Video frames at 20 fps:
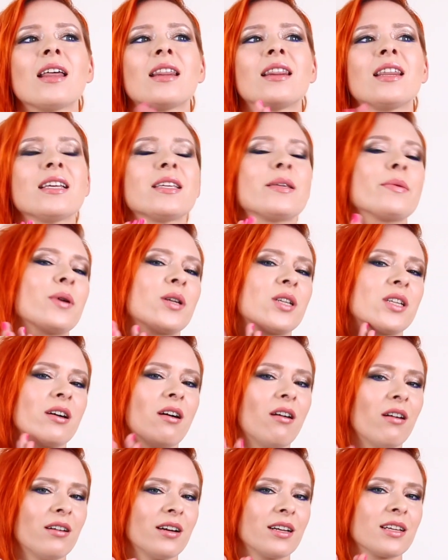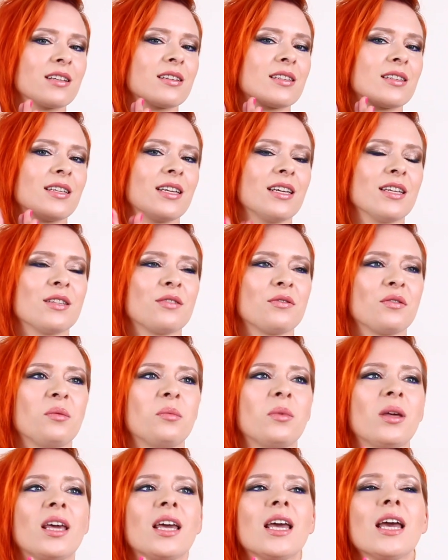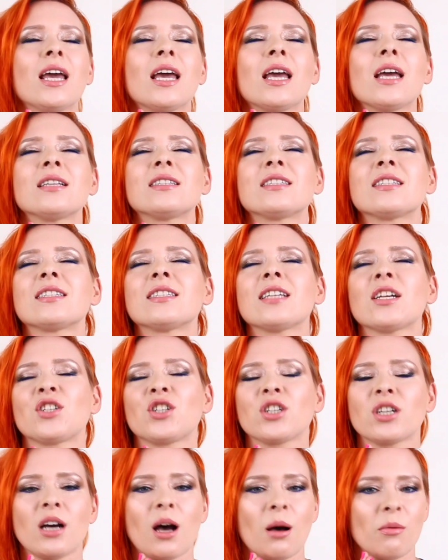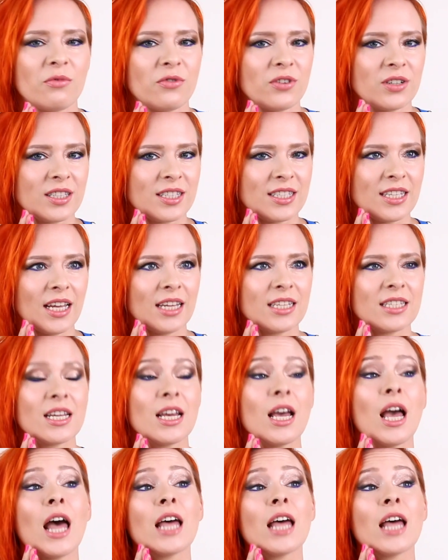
This is what Tardis is for me. It's such a comfort scent.